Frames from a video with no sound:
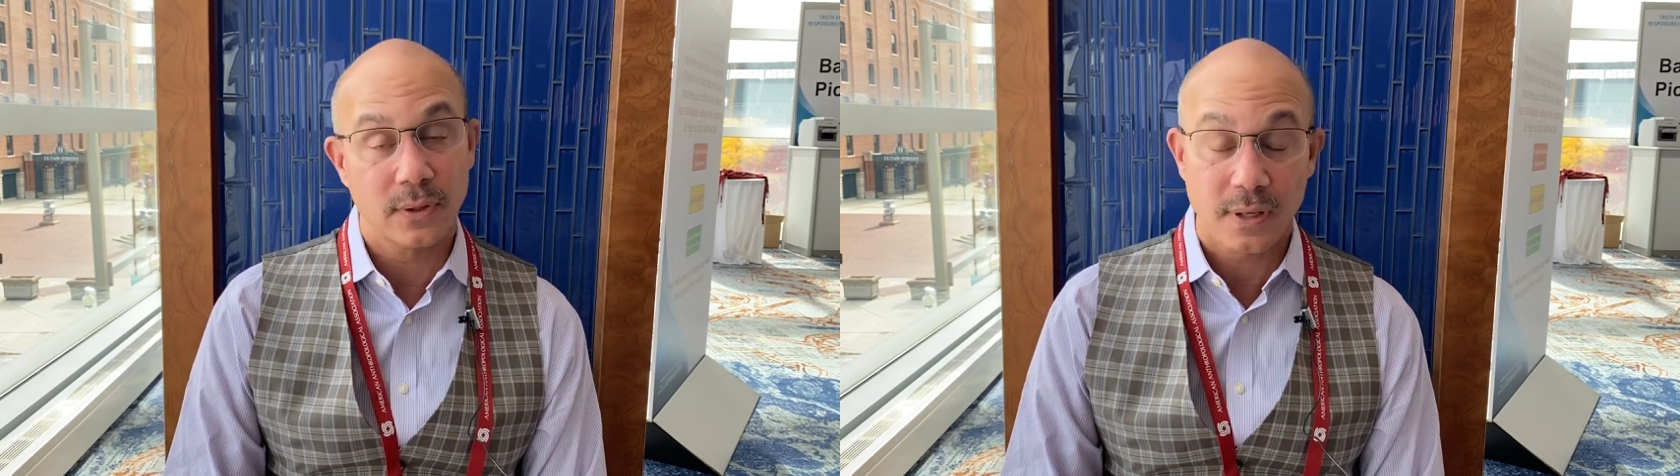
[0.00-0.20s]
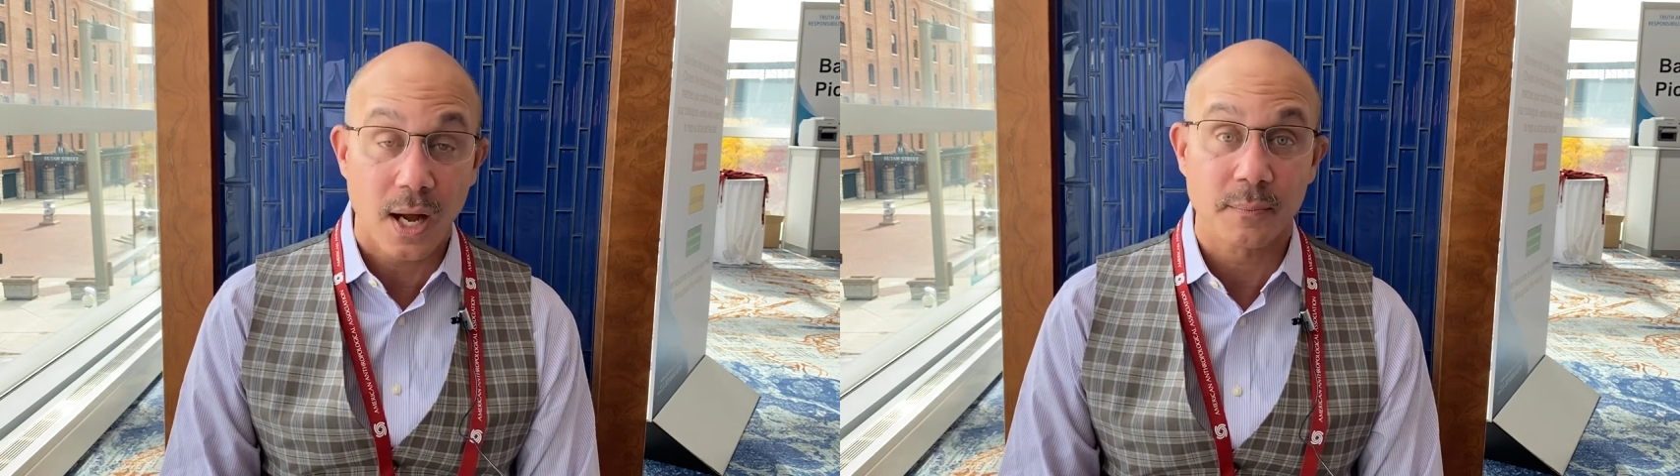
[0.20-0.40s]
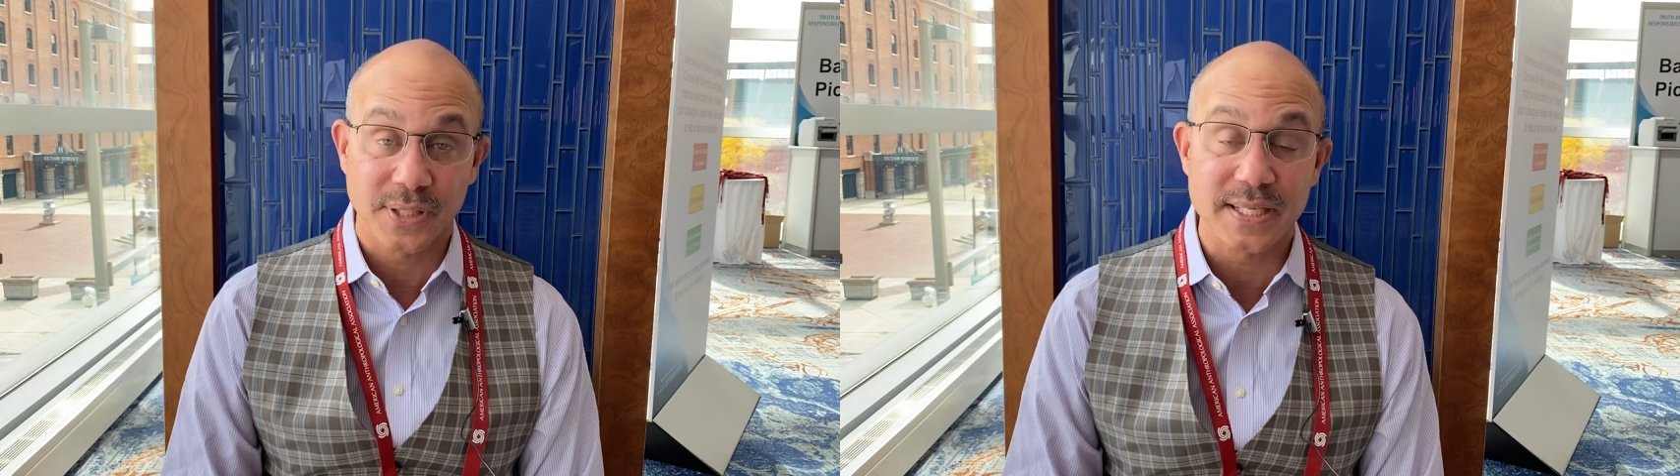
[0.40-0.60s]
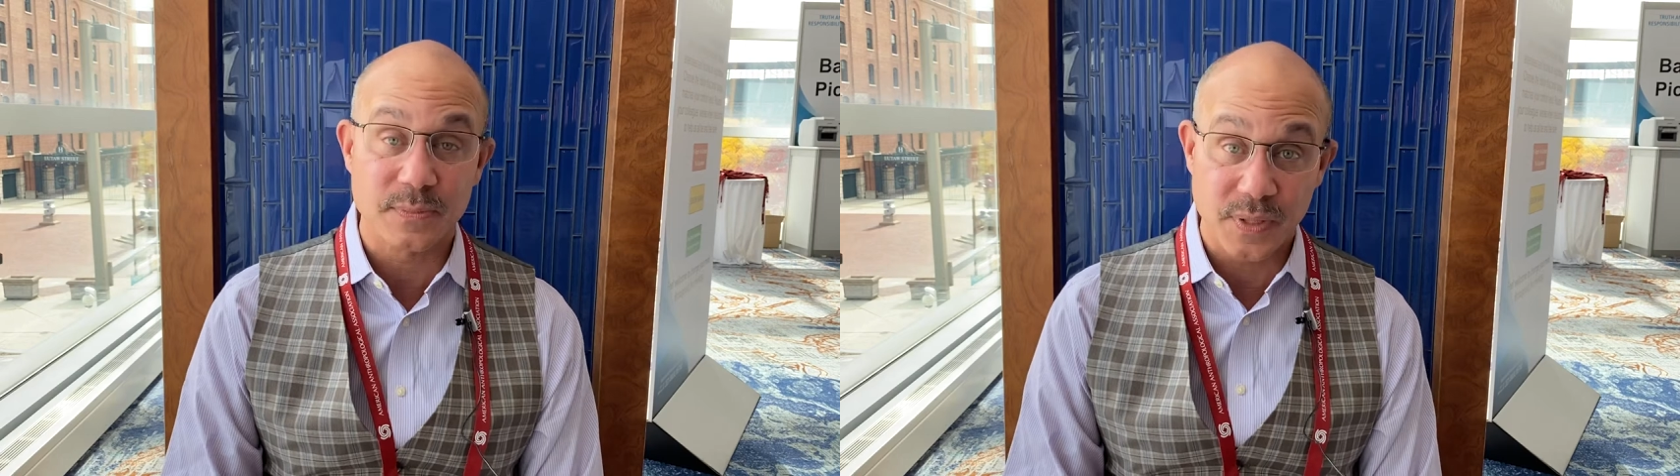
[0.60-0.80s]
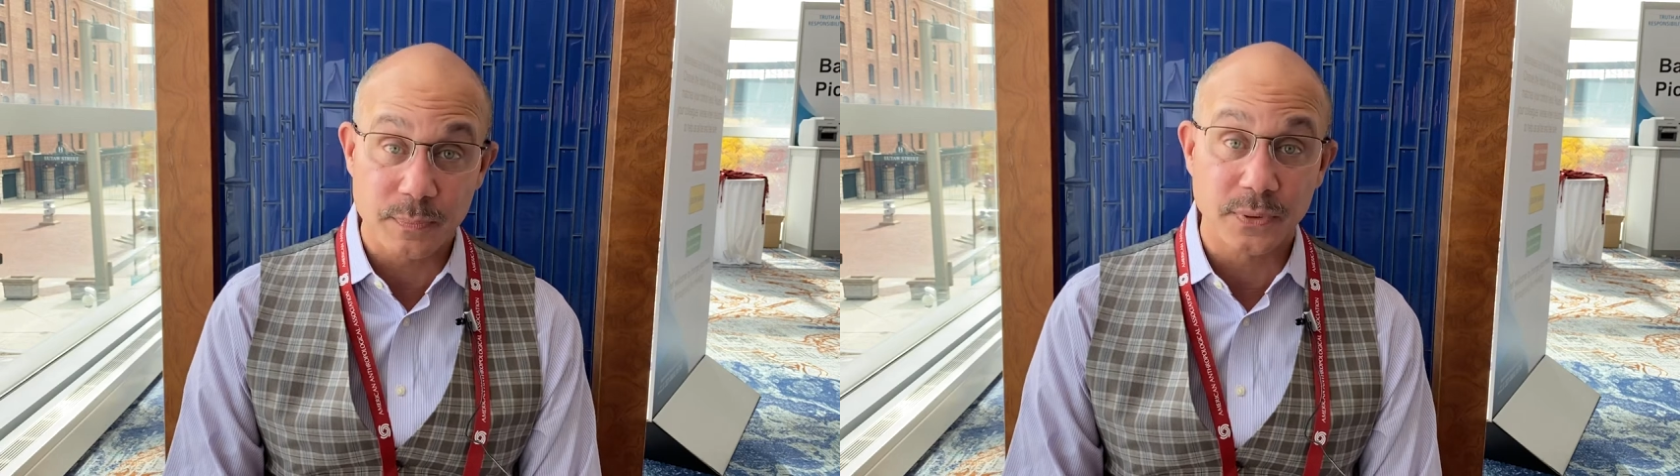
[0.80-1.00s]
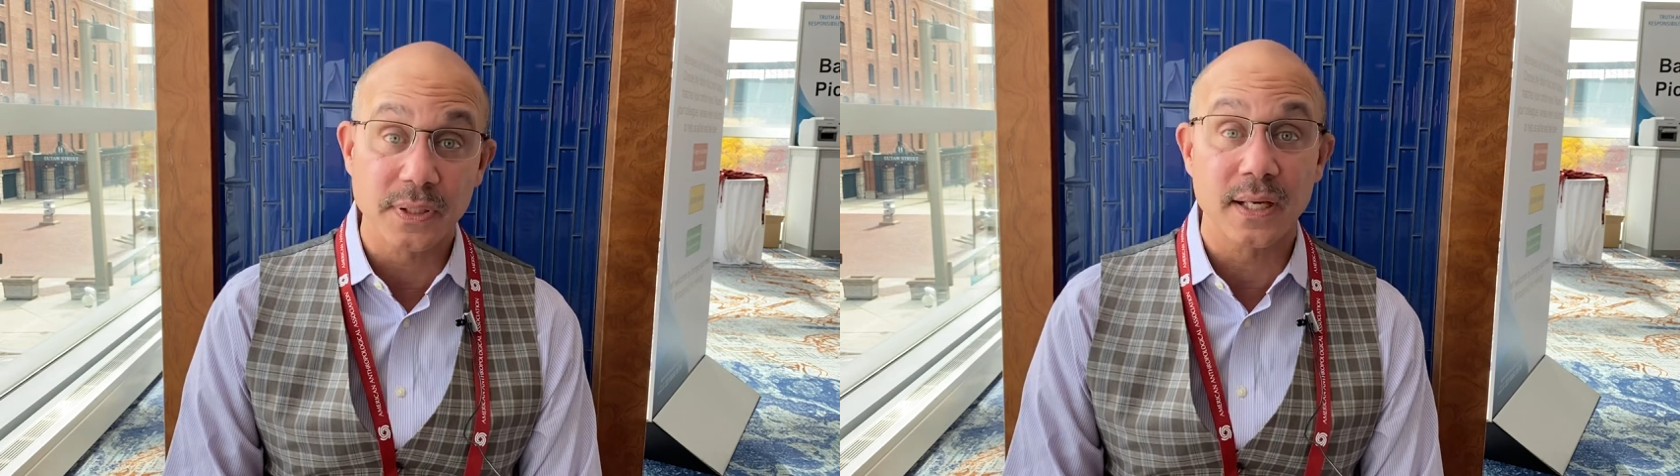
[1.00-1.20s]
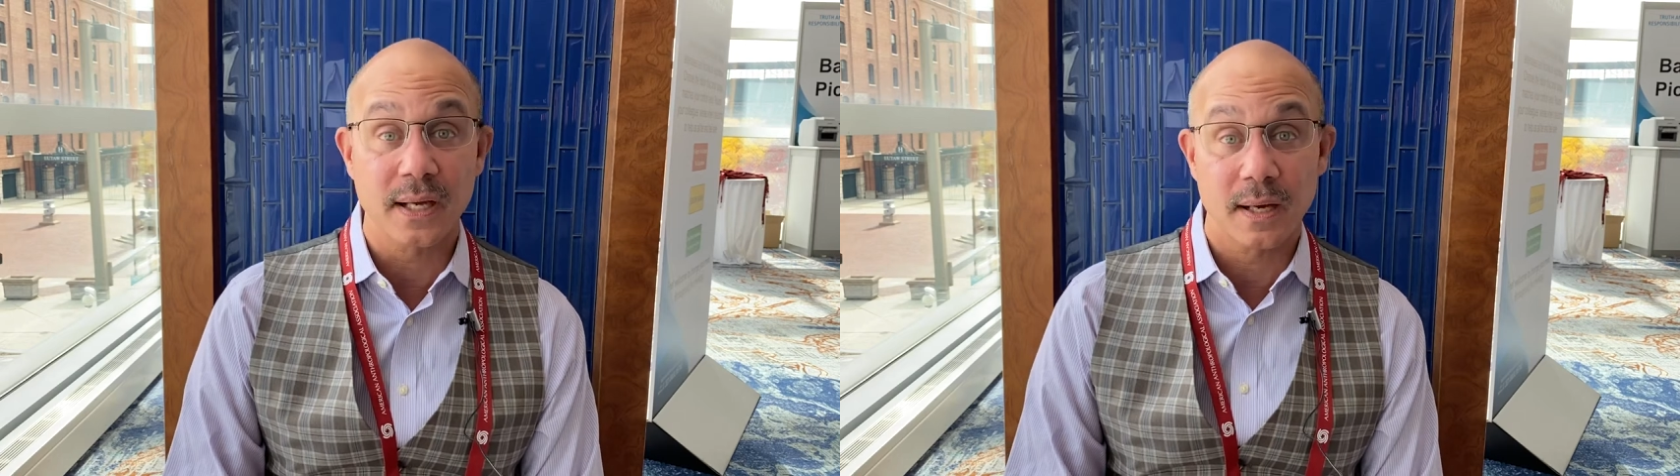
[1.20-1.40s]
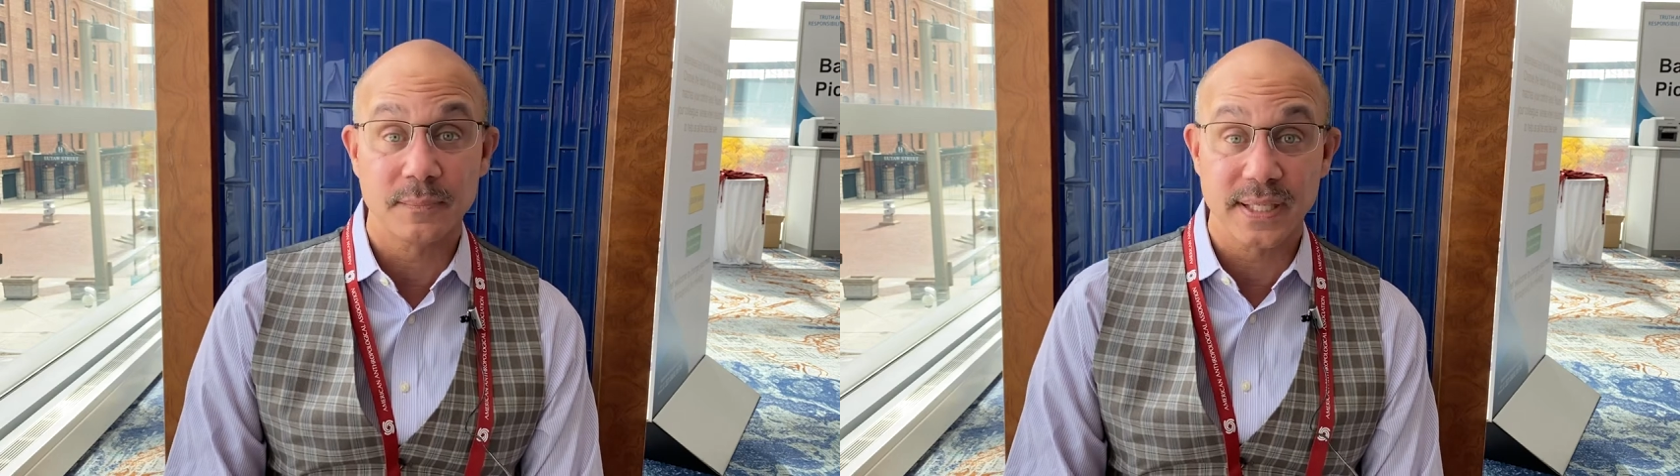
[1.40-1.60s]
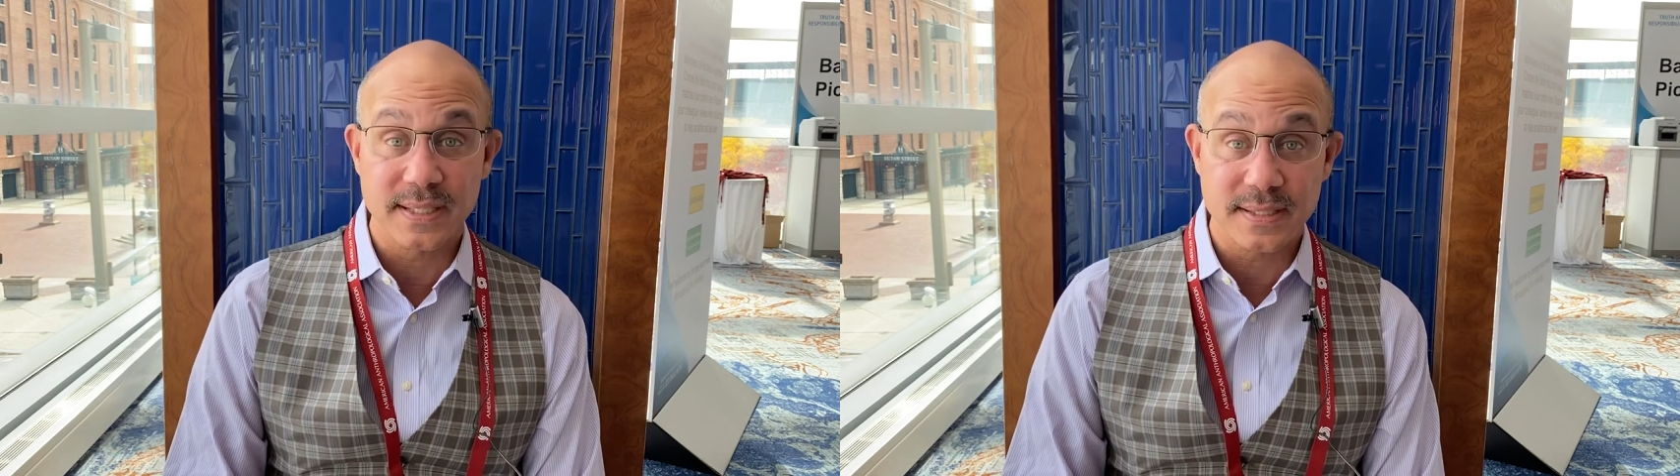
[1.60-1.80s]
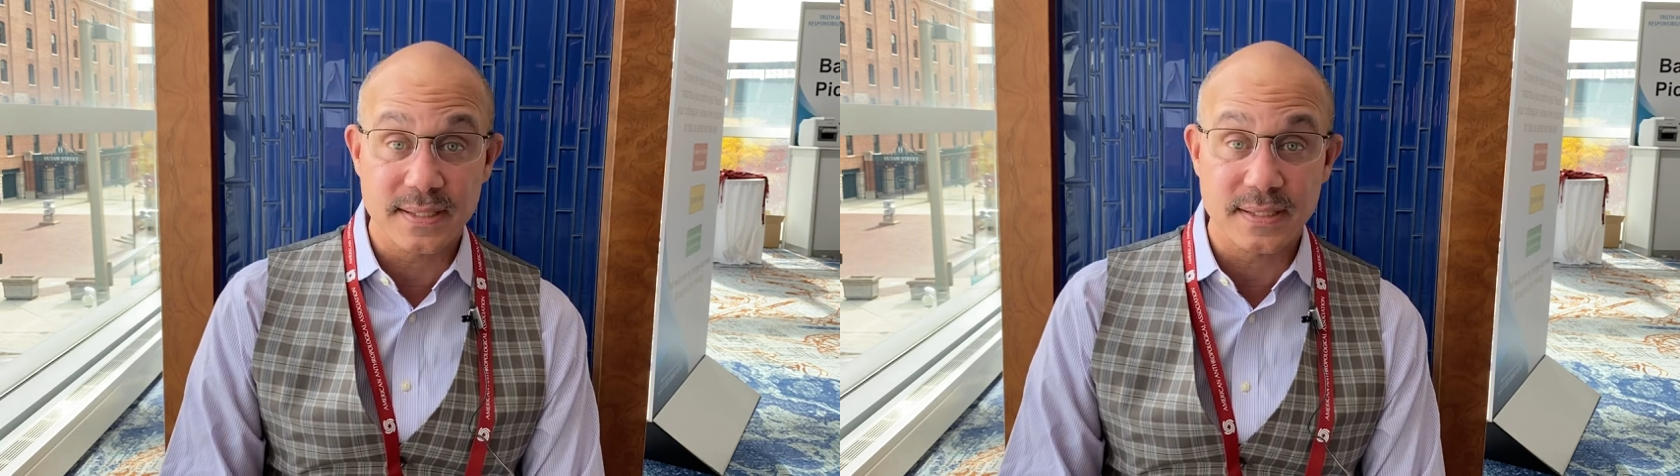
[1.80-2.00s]
complex people and
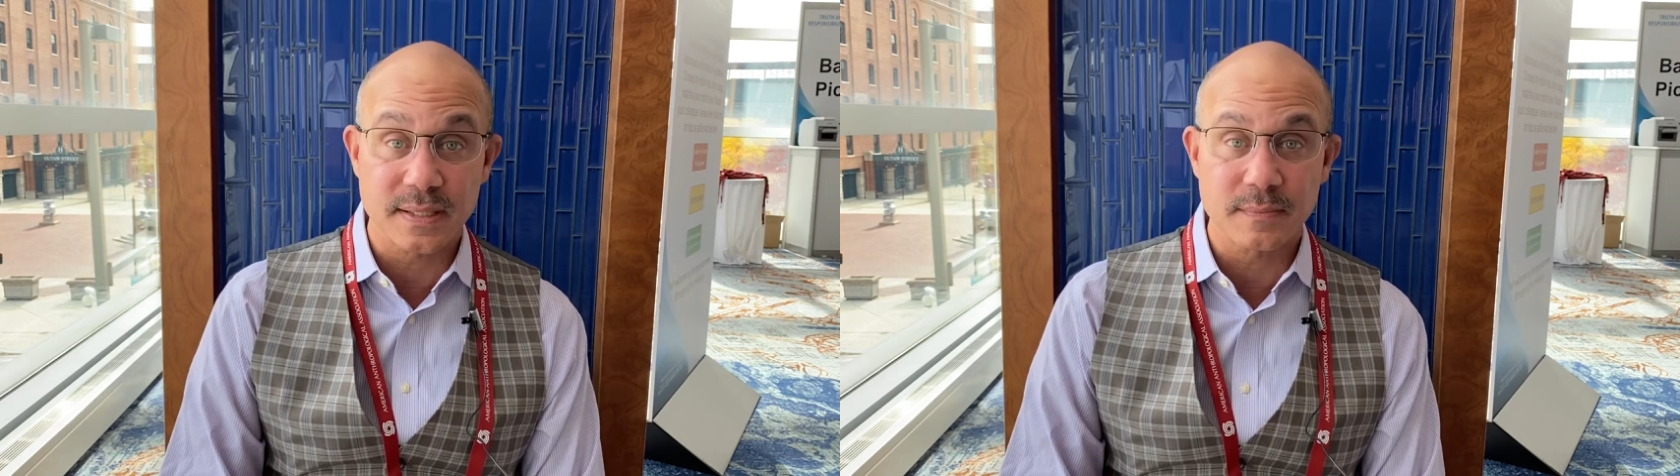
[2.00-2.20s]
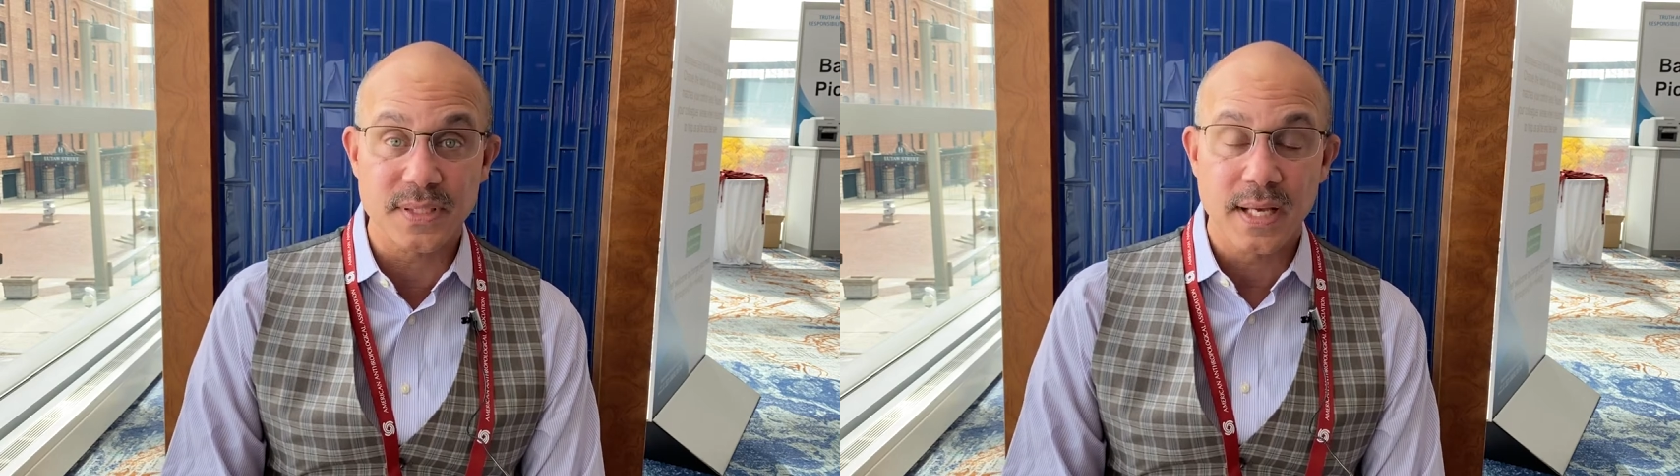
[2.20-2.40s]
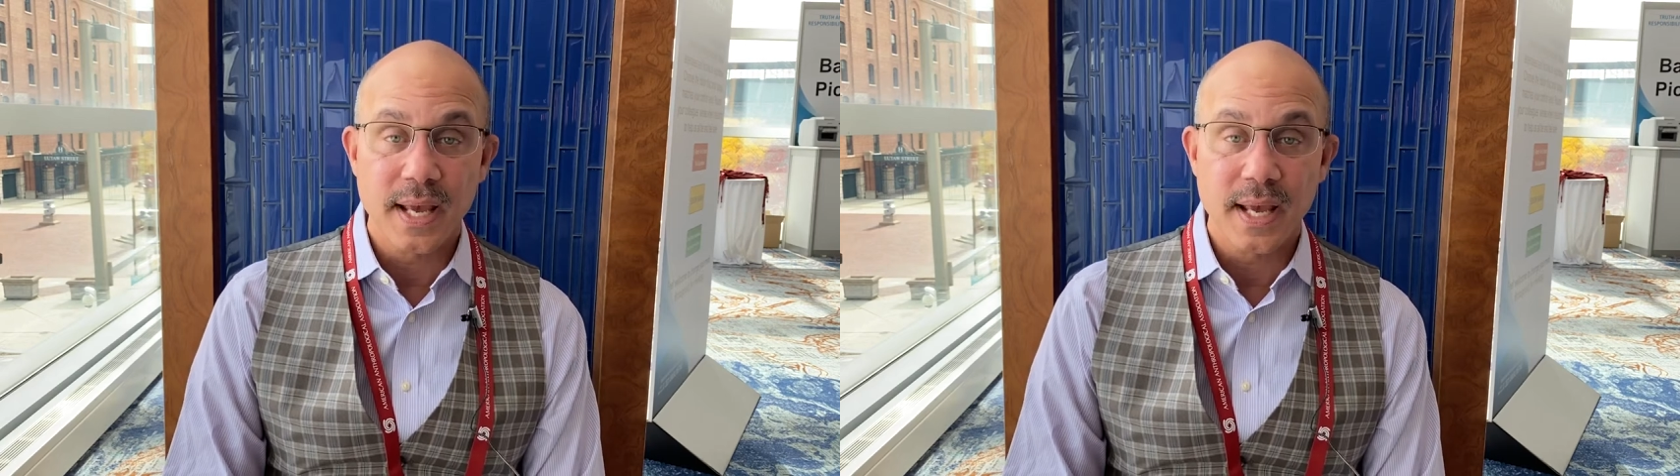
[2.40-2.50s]
complex systems,